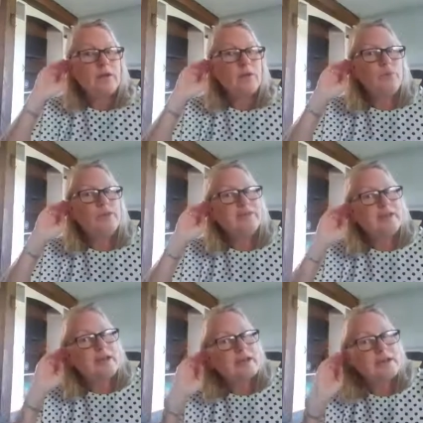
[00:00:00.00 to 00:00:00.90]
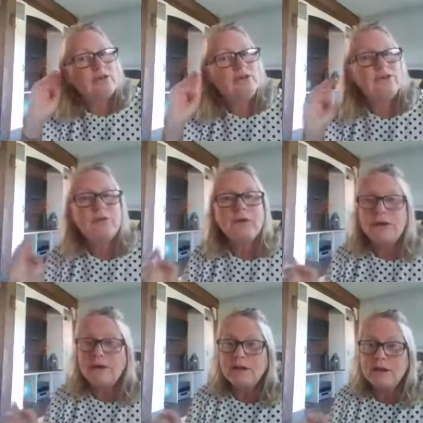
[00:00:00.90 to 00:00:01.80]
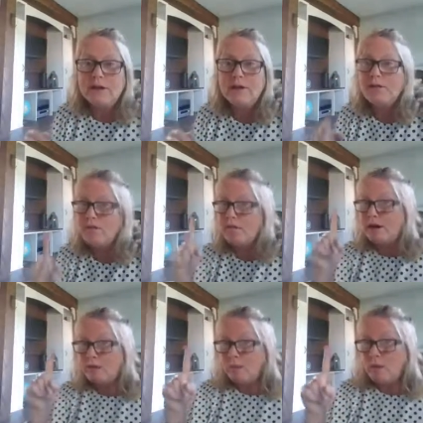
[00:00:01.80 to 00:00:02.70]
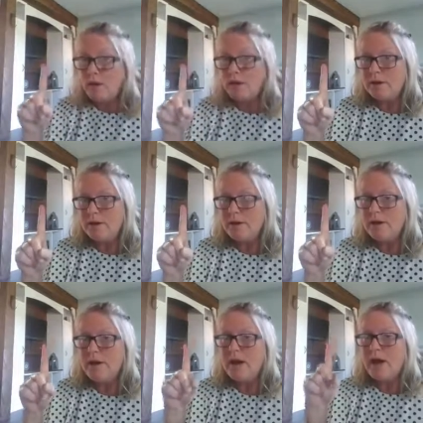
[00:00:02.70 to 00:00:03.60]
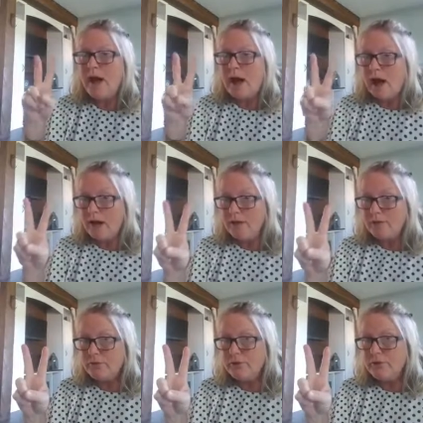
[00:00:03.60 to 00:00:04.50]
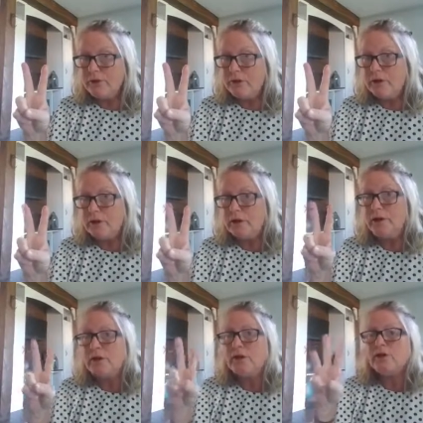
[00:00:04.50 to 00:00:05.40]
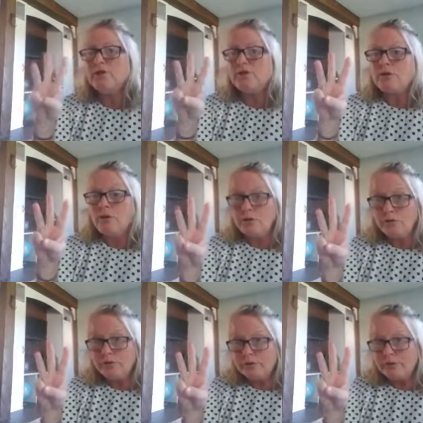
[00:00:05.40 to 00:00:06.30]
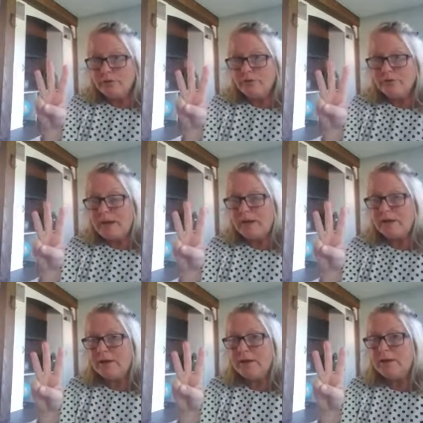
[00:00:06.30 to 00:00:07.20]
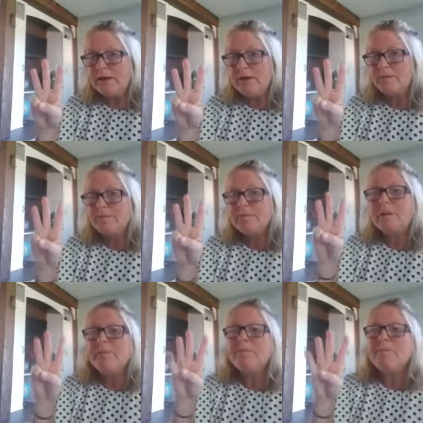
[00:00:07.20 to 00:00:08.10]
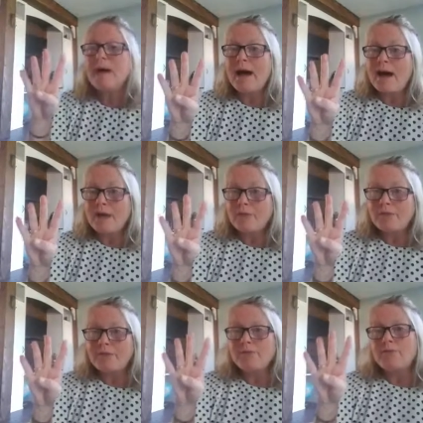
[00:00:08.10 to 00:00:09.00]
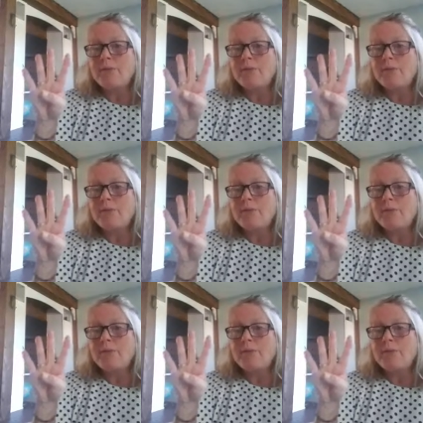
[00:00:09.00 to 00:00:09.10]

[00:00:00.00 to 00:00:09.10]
oh, we said ears for hearing, so that's one. Eyes for seeing, noses for smelling, mouths